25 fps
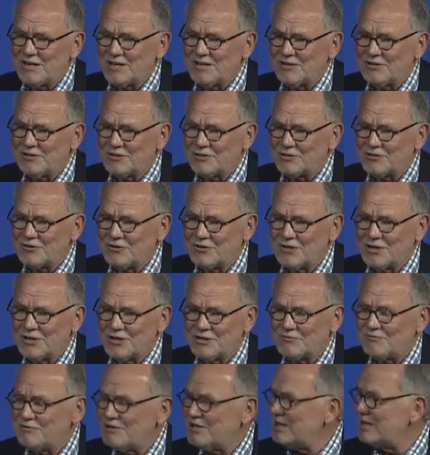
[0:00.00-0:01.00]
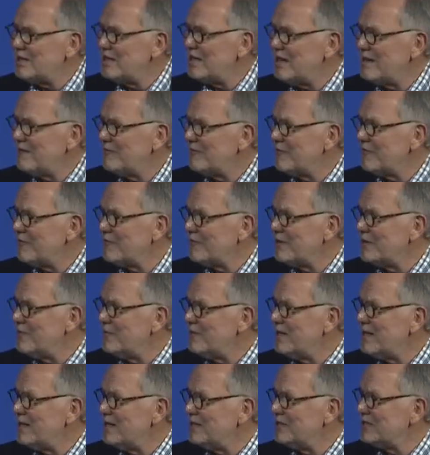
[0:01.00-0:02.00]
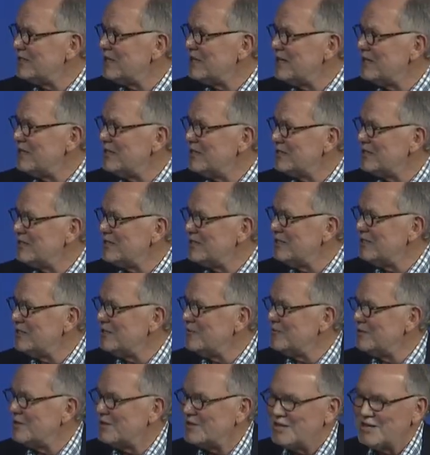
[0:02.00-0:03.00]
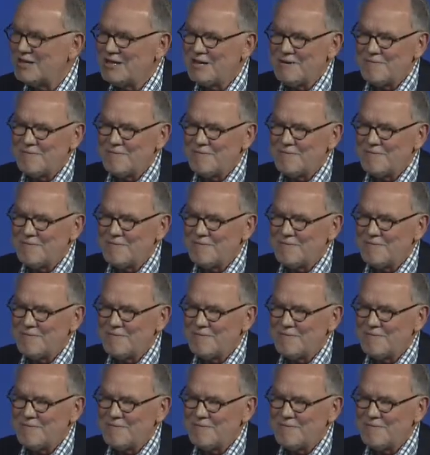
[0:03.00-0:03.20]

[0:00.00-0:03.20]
in the stores, we didn't have free. We had signed this deal with,